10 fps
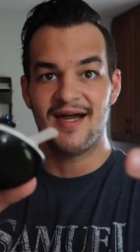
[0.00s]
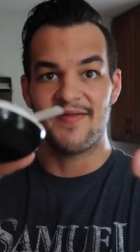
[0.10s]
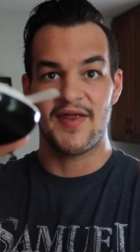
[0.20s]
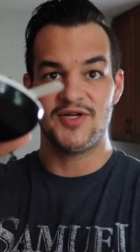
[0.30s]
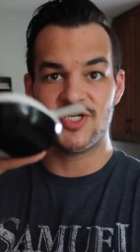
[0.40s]

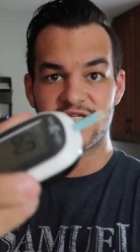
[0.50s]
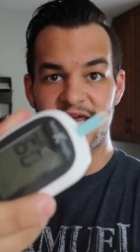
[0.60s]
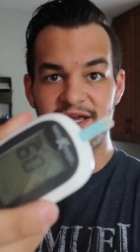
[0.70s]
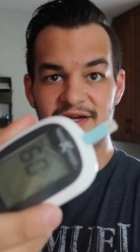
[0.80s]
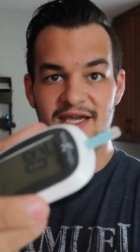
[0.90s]
And then you'll just
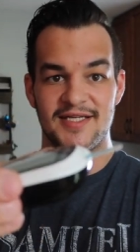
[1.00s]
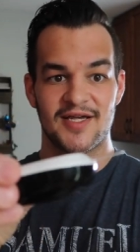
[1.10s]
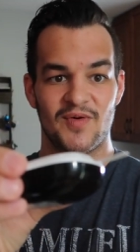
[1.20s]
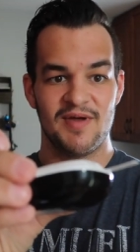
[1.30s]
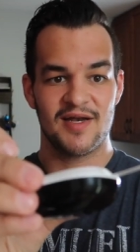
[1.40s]
take your
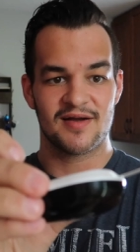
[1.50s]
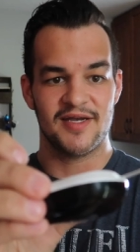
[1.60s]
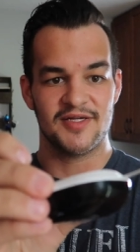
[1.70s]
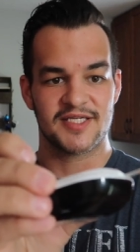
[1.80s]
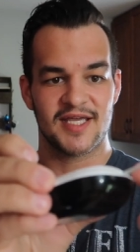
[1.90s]
ketone meter
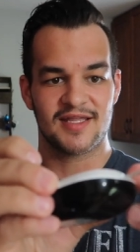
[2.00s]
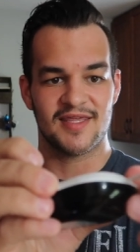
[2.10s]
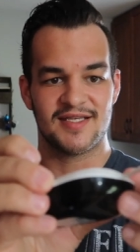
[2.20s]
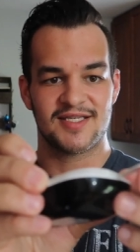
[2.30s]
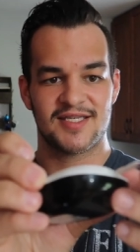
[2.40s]
and you'll stick
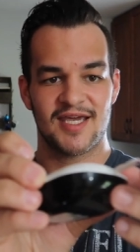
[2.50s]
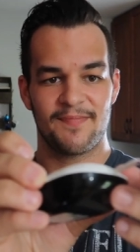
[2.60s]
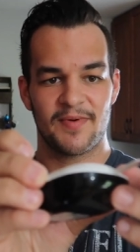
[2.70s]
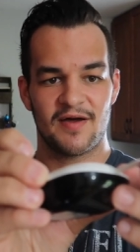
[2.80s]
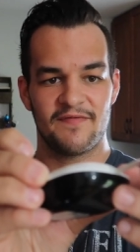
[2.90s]
the
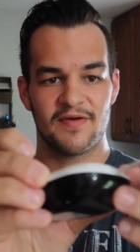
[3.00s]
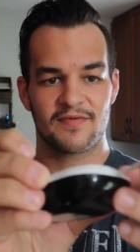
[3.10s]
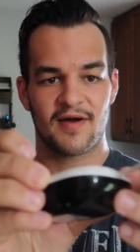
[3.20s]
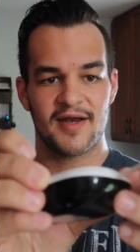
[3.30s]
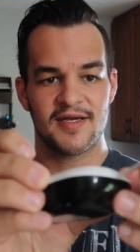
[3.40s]
tip of it
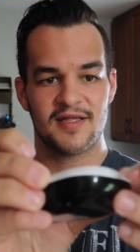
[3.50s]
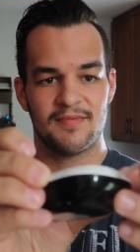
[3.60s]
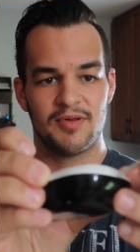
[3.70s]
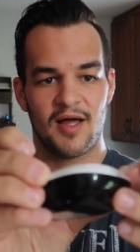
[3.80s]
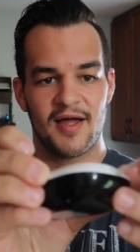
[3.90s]
right into
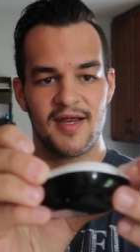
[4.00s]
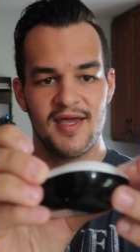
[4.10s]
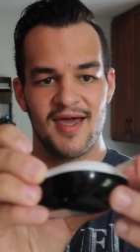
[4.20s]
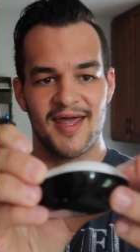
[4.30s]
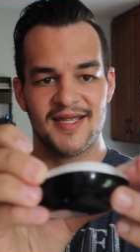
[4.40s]
the blood
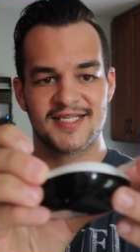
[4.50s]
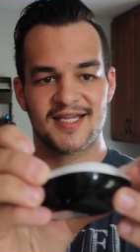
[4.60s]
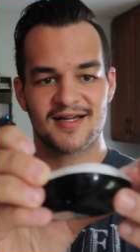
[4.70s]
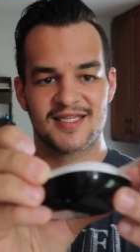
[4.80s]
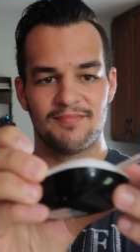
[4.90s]
and it
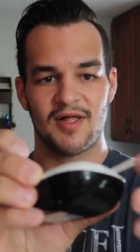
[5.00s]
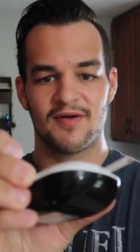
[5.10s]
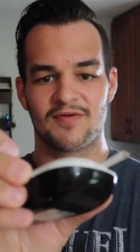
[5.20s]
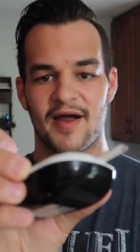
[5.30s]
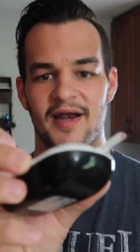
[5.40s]
sucks the
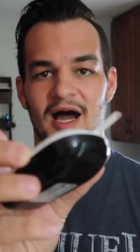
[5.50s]
blood right